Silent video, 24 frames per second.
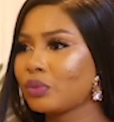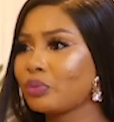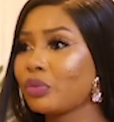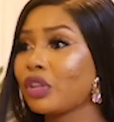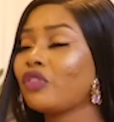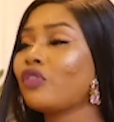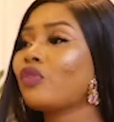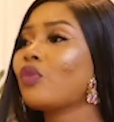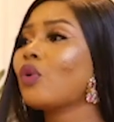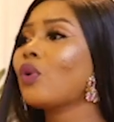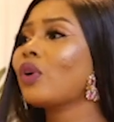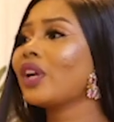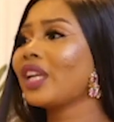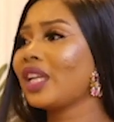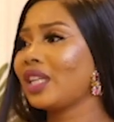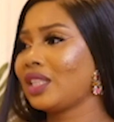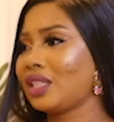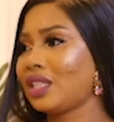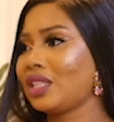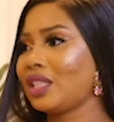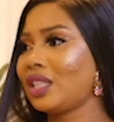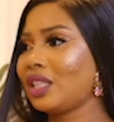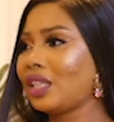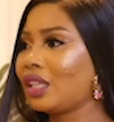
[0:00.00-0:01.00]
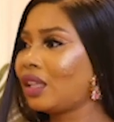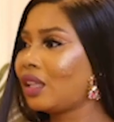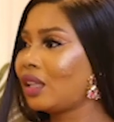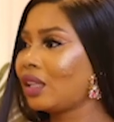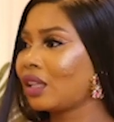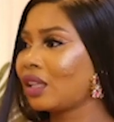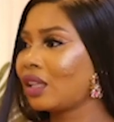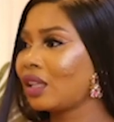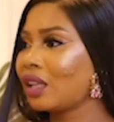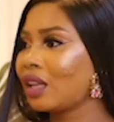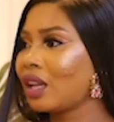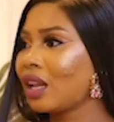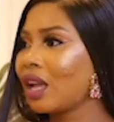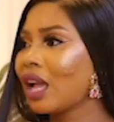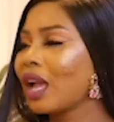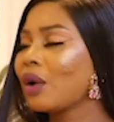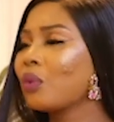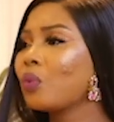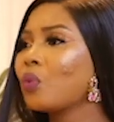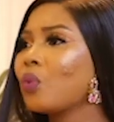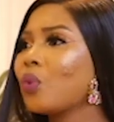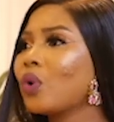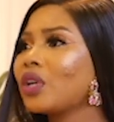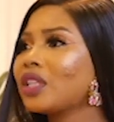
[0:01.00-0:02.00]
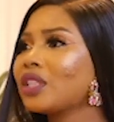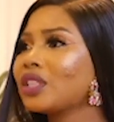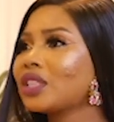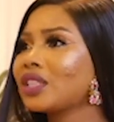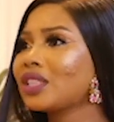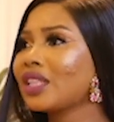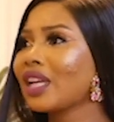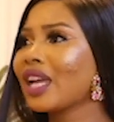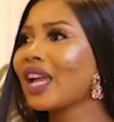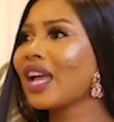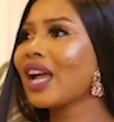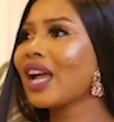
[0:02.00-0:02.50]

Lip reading: before 18. And once they